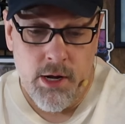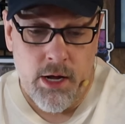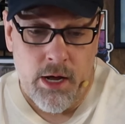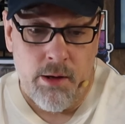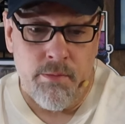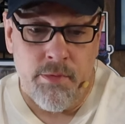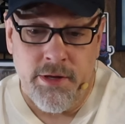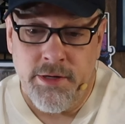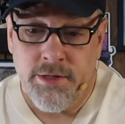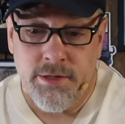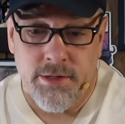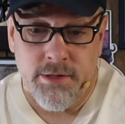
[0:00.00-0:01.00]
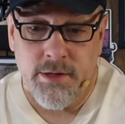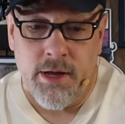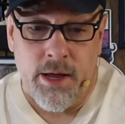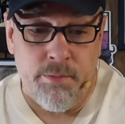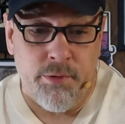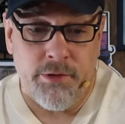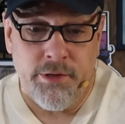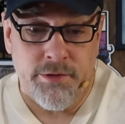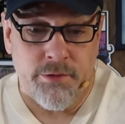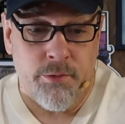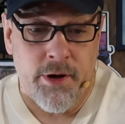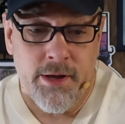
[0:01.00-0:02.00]
Um, these, I put
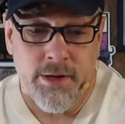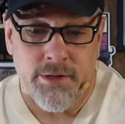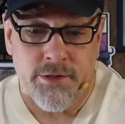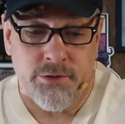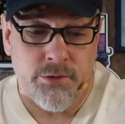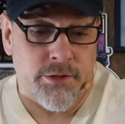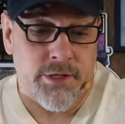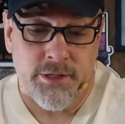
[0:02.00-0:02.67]
these away in storage.